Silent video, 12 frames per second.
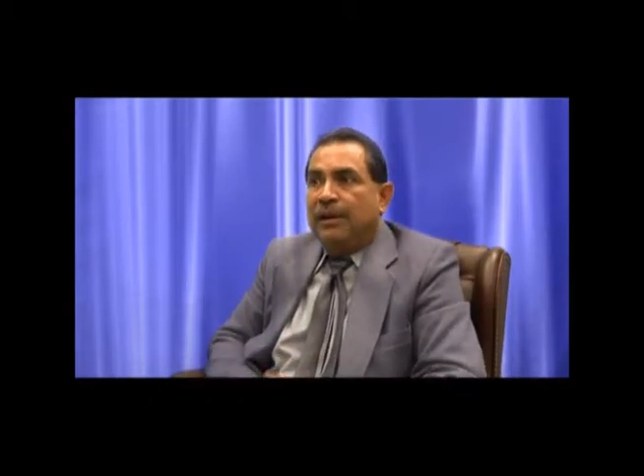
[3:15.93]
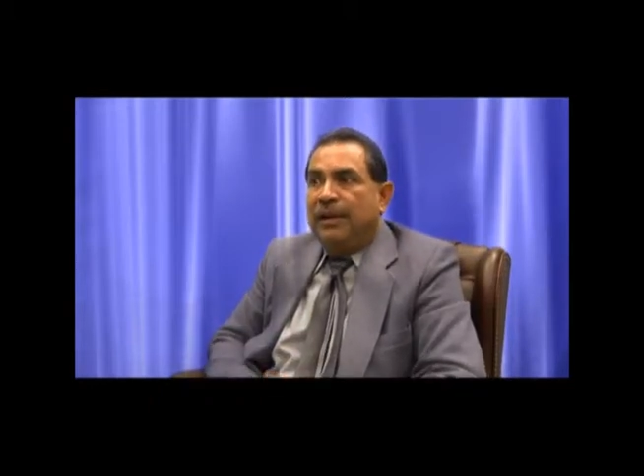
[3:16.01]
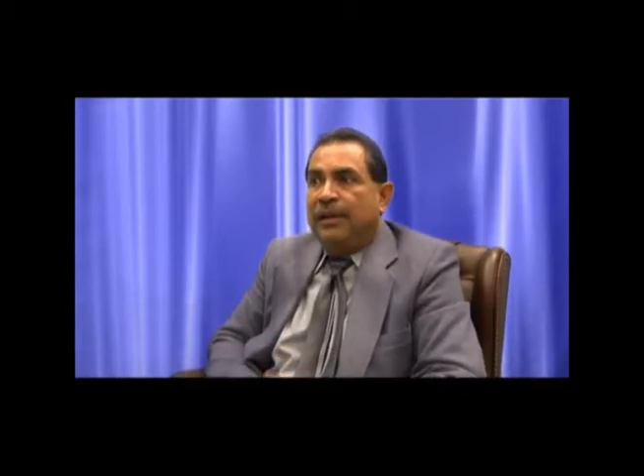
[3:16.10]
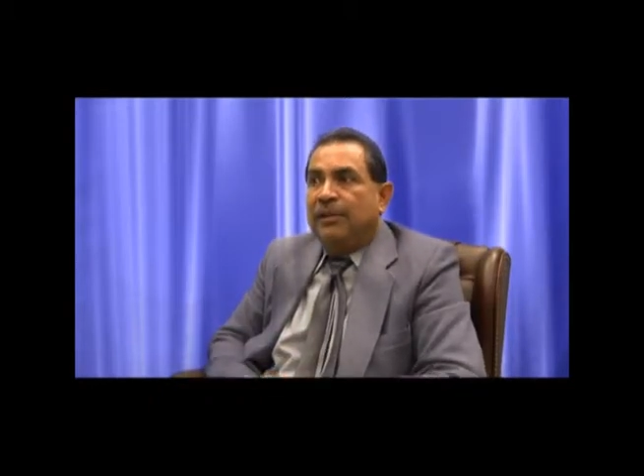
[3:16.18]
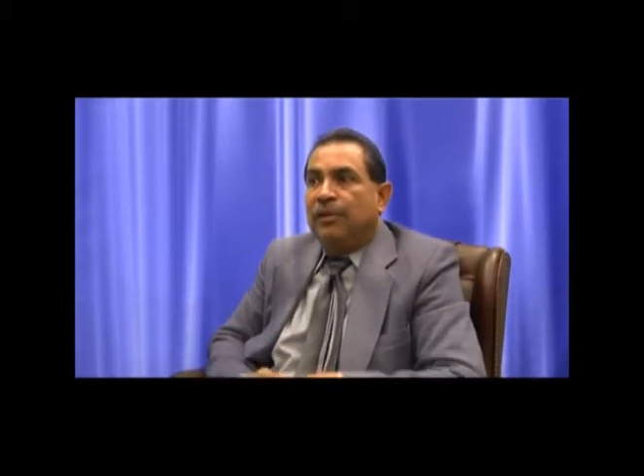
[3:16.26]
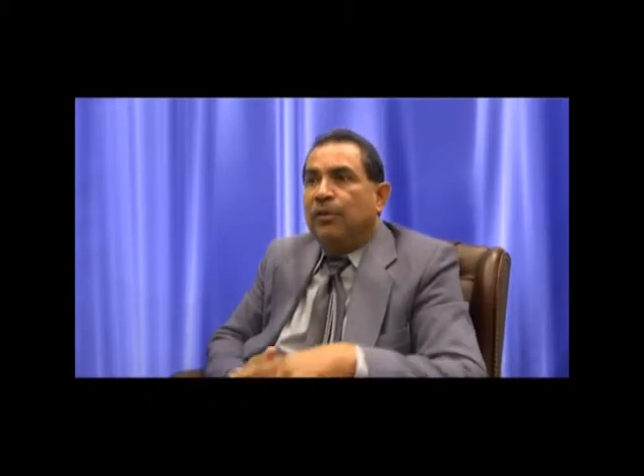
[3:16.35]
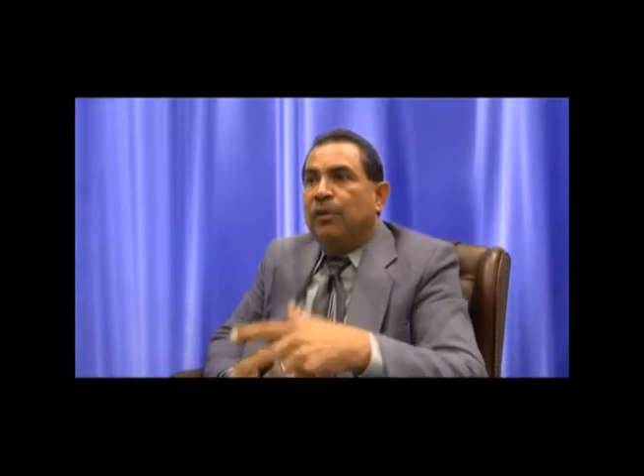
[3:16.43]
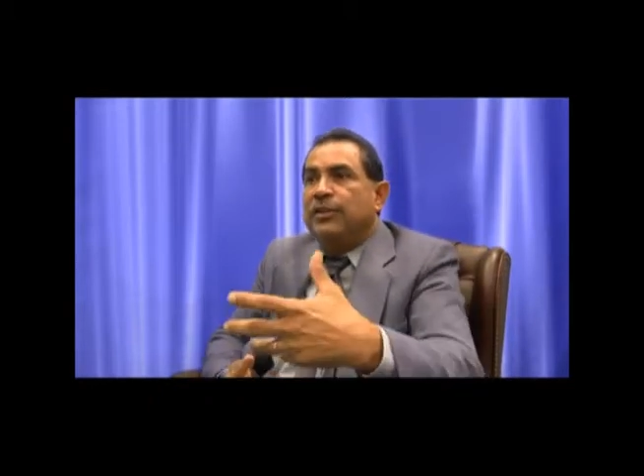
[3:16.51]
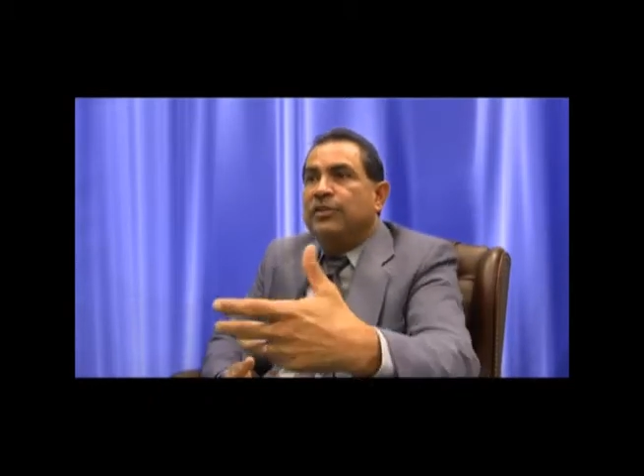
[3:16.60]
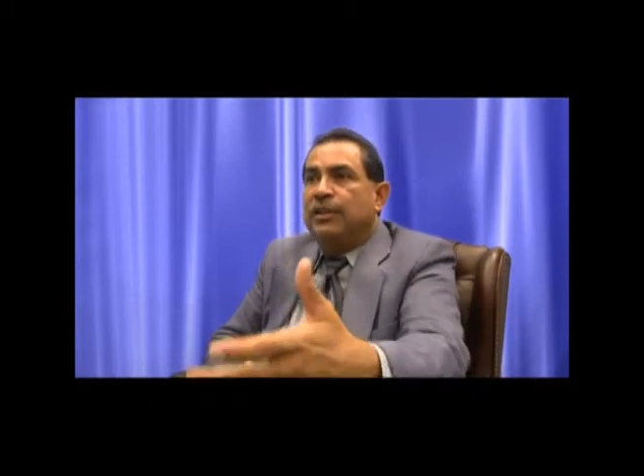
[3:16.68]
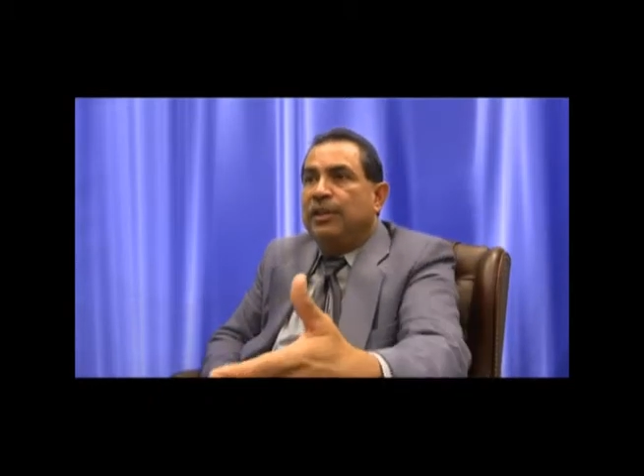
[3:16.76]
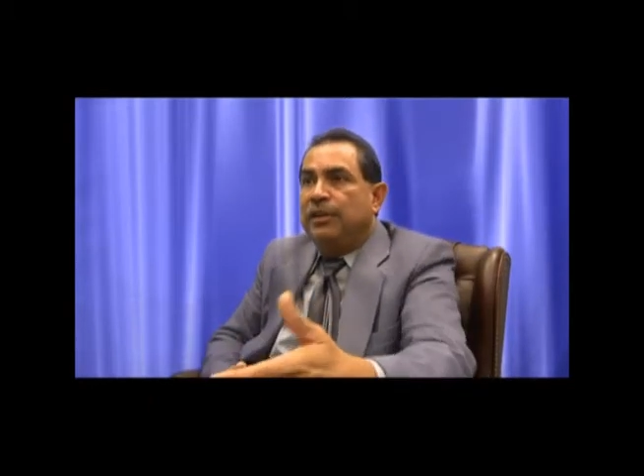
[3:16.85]
and they're
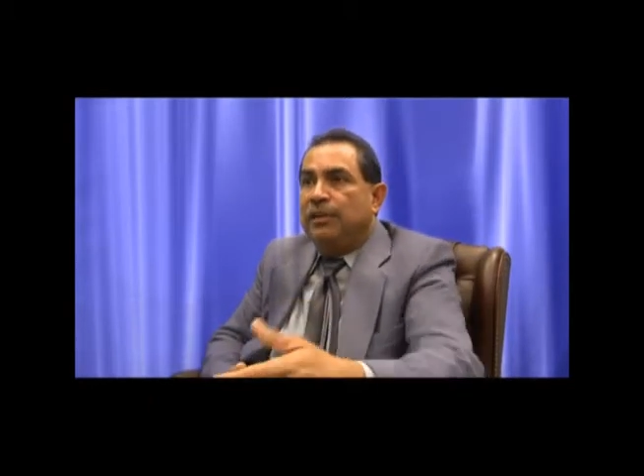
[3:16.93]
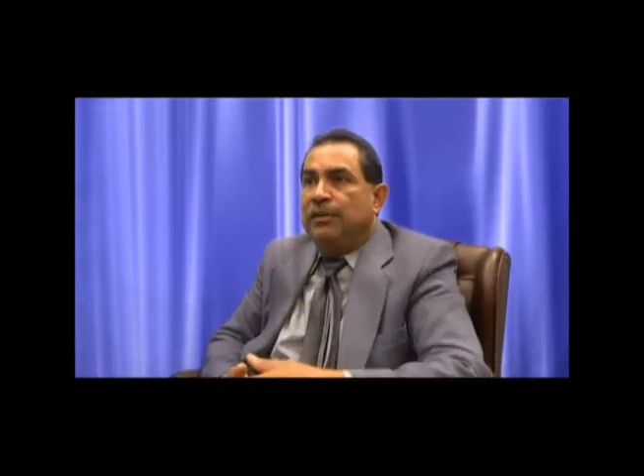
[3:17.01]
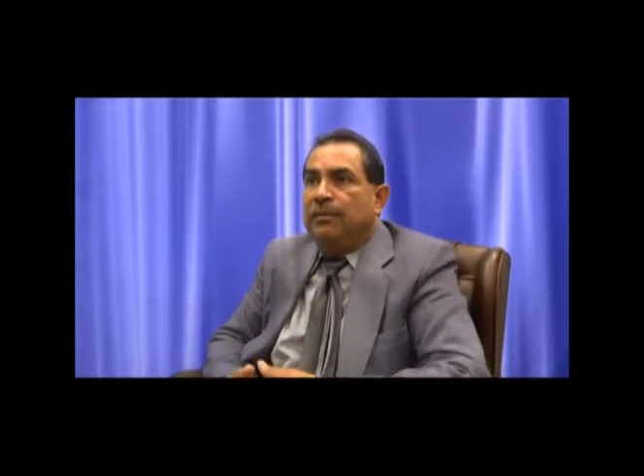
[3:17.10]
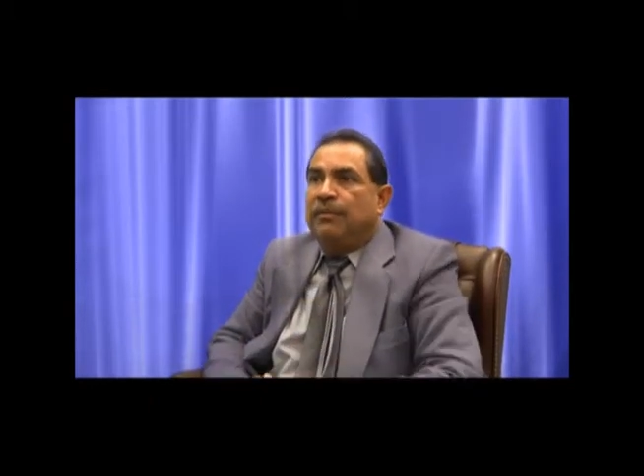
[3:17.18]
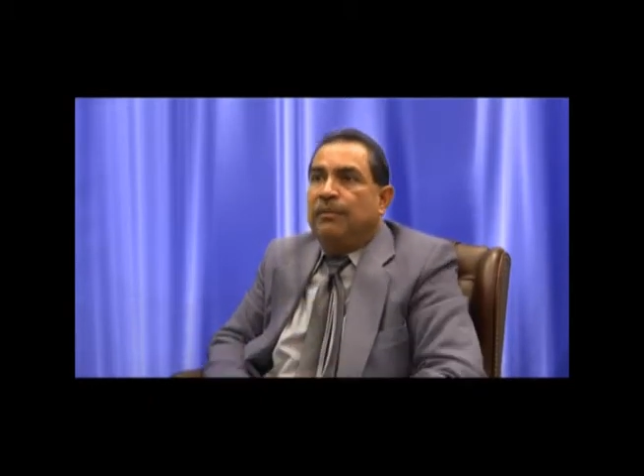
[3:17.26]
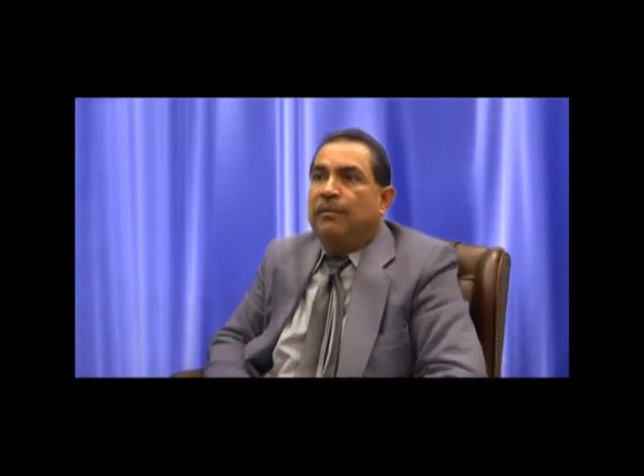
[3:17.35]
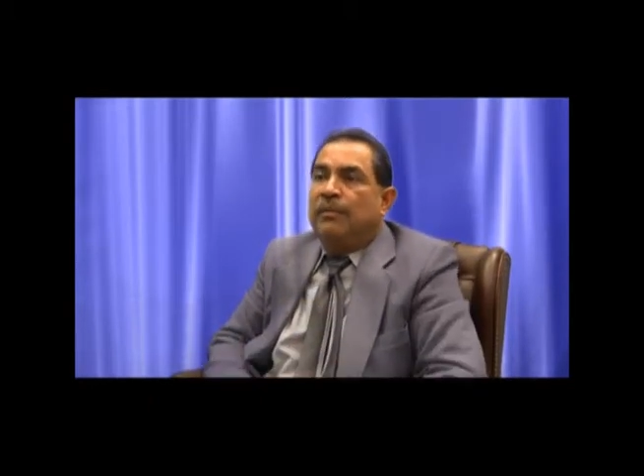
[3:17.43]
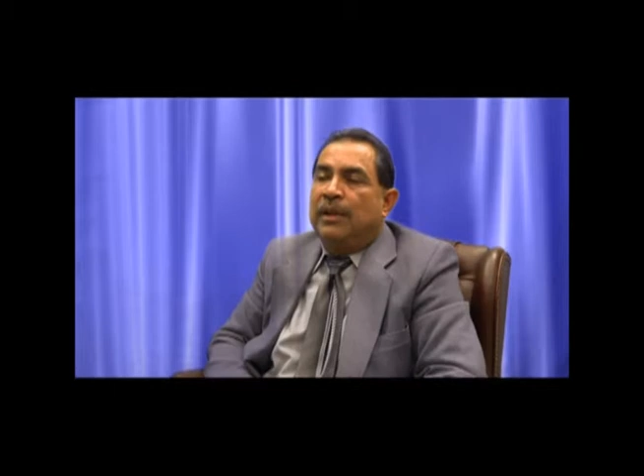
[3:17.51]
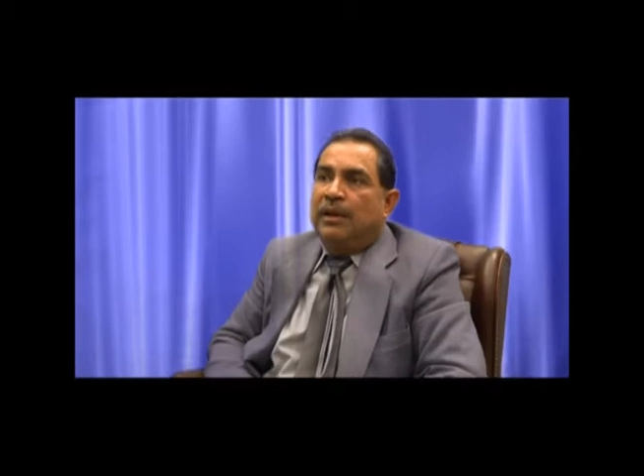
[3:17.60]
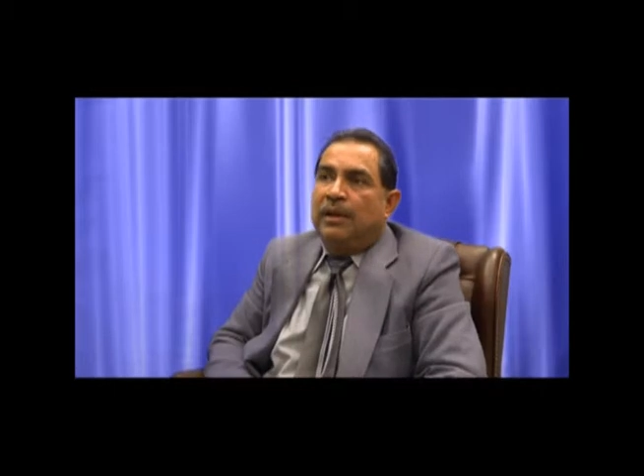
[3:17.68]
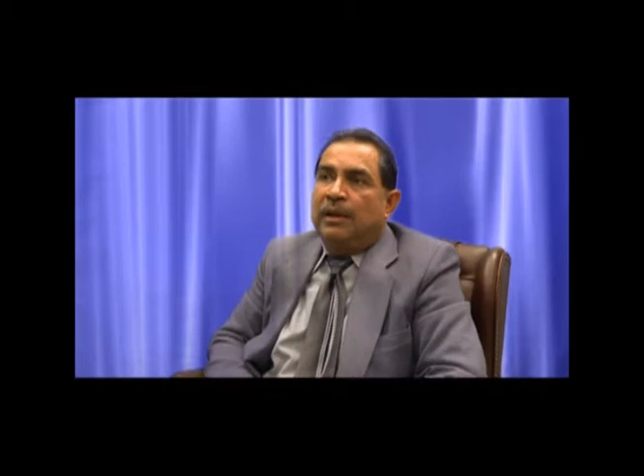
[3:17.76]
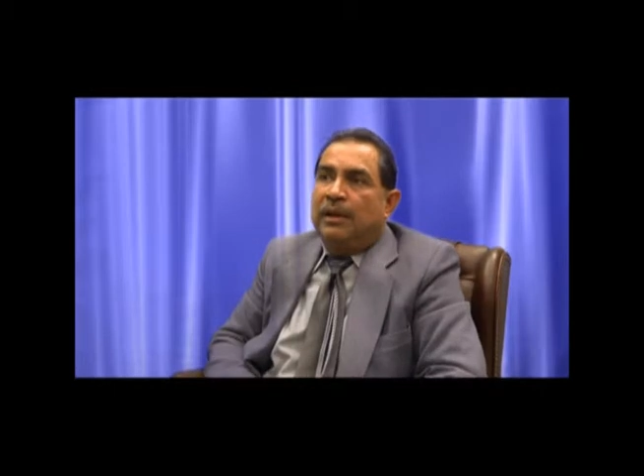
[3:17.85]
questioning
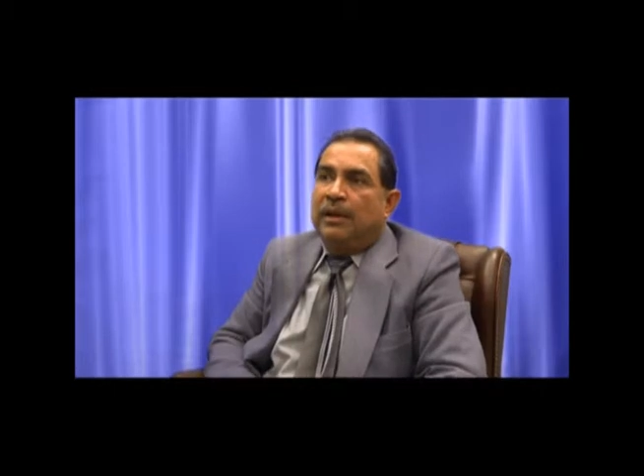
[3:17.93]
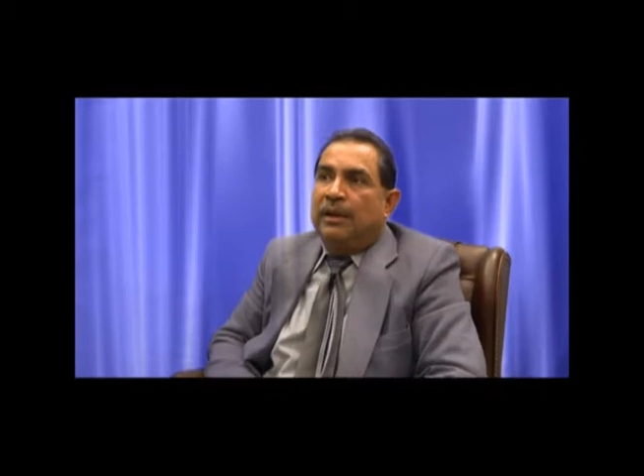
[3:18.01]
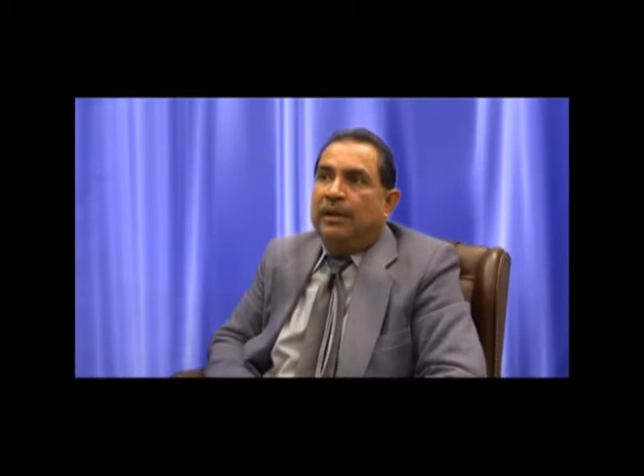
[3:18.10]
you,